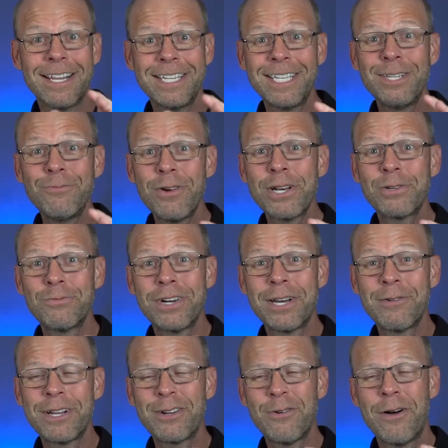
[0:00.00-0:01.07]
This is what's really,
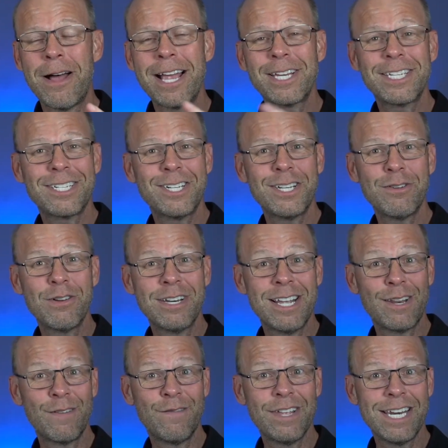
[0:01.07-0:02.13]
really cool. I should do
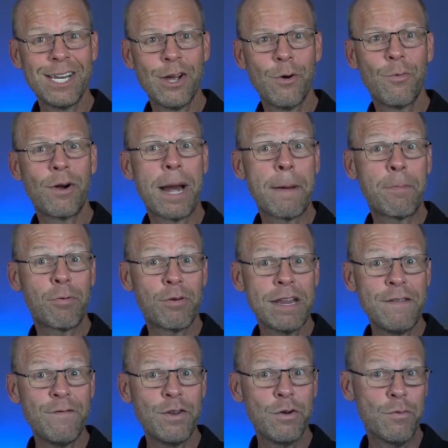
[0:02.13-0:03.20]
another video where I
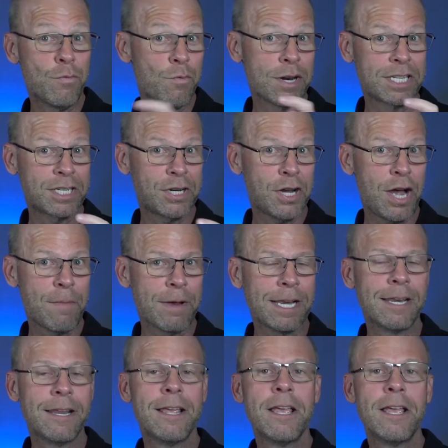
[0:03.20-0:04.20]
preview what's coming